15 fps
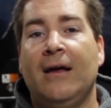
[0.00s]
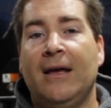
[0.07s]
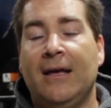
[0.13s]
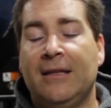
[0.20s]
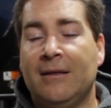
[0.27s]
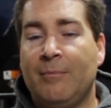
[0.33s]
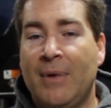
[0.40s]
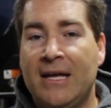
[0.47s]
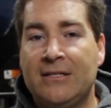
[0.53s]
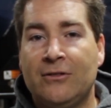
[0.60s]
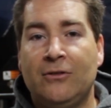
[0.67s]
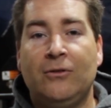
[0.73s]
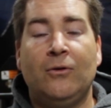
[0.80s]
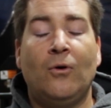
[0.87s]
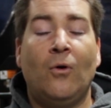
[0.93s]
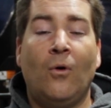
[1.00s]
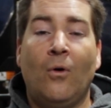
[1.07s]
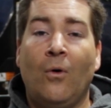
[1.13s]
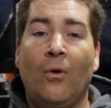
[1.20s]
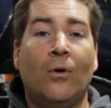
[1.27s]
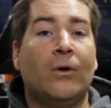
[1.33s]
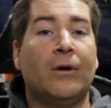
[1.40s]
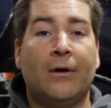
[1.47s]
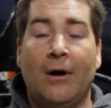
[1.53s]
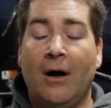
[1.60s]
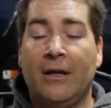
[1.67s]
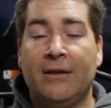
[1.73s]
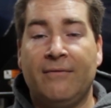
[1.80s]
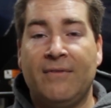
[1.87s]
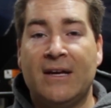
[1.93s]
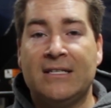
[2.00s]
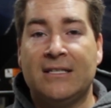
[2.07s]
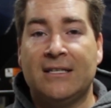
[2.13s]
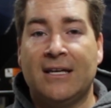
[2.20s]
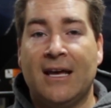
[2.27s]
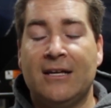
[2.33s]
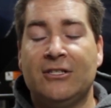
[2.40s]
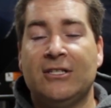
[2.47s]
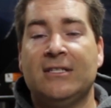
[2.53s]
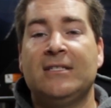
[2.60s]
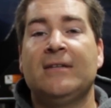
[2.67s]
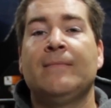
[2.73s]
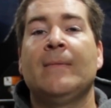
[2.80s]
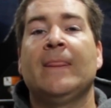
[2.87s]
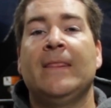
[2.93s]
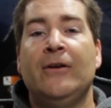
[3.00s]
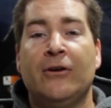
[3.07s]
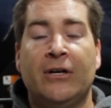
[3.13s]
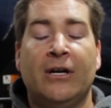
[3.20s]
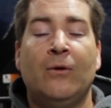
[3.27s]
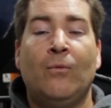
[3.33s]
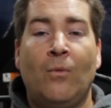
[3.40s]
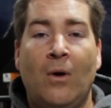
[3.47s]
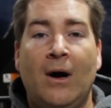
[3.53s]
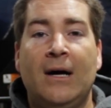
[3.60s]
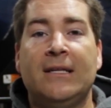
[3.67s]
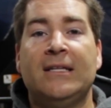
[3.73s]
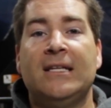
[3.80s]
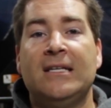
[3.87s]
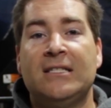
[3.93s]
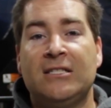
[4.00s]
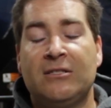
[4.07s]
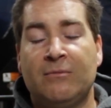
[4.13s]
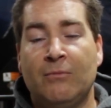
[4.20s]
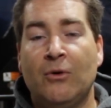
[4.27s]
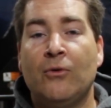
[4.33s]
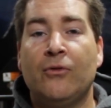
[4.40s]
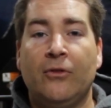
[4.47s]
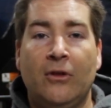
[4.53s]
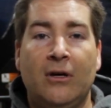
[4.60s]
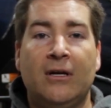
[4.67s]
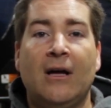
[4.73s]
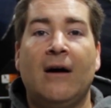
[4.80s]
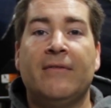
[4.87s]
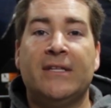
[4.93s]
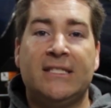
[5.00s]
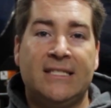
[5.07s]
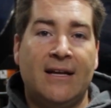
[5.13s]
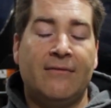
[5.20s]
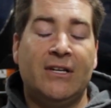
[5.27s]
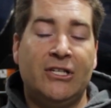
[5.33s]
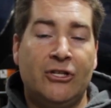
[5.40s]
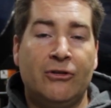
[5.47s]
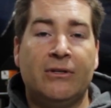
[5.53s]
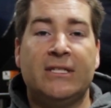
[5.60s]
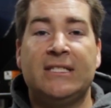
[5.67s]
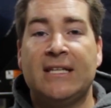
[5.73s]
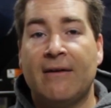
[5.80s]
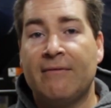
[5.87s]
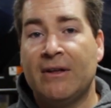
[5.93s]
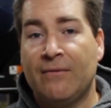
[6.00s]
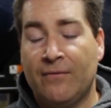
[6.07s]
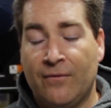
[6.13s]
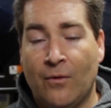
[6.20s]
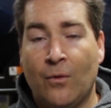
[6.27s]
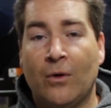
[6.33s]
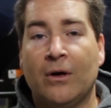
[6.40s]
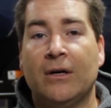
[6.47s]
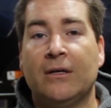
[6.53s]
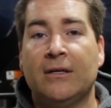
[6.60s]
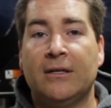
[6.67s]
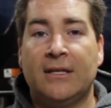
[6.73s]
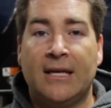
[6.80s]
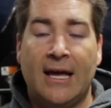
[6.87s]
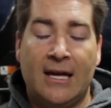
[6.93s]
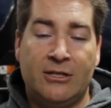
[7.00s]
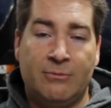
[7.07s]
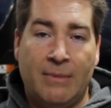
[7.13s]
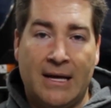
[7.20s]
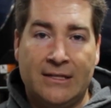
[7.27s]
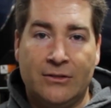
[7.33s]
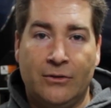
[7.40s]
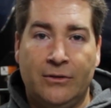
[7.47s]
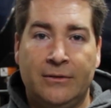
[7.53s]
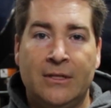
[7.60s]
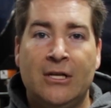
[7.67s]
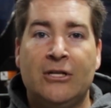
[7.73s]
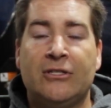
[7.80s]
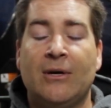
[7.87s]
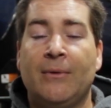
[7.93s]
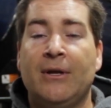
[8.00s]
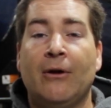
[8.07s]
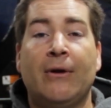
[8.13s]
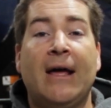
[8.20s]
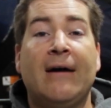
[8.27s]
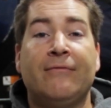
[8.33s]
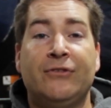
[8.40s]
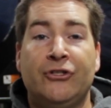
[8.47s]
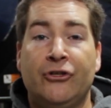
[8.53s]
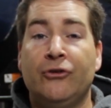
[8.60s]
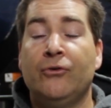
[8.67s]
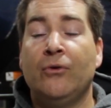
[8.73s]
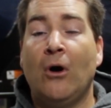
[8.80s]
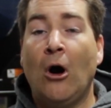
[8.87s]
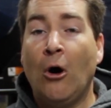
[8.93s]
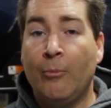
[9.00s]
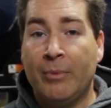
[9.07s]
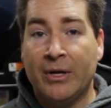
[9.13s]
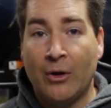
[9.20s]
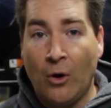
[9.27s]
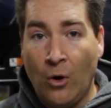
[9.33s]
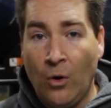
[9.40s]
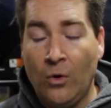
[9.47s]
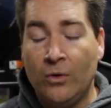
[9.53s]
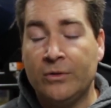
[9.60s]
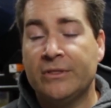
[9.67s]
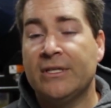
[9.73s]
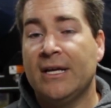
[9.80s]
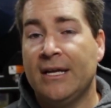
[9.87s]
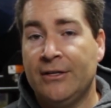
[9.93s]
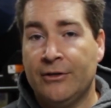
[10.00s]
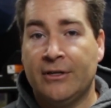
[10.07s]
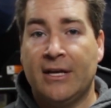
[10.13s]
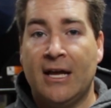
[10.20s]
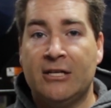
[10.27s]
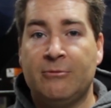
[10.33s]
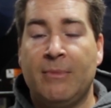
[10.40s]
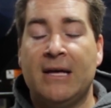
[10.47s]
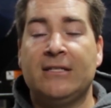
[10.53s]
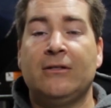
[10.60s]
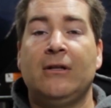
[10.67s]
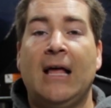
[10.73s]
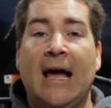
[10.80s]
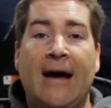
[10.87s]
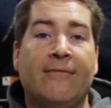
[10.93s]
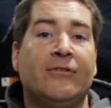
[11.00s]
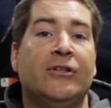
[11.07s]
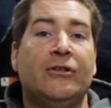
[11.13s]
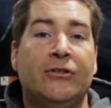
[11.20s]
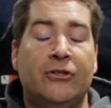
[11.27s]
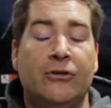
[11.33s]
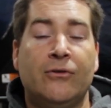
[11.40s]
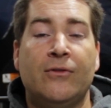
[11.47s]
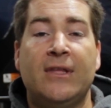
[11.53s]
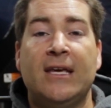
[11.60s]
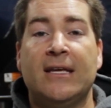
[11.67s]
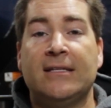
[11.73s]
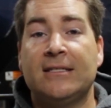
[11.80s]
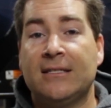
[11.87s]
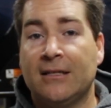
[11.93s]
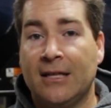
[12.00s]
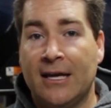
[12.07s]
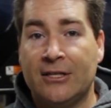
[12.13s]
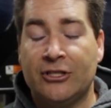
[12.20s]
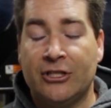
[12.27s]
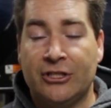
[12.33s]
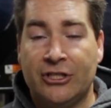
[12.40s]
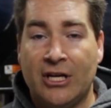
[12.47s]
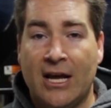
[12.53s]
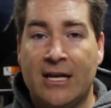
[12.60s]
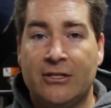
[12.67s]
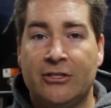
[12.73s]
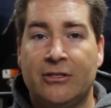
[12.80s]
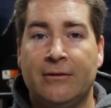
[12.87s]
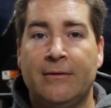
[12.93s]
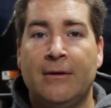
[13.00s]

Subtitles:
in the bezel or on the face of the gauges, you're gonna want the smooth look of the 72 to 74 gauge bezel, so that way you don't have two open holes in your gauge bezel after you do the installation change.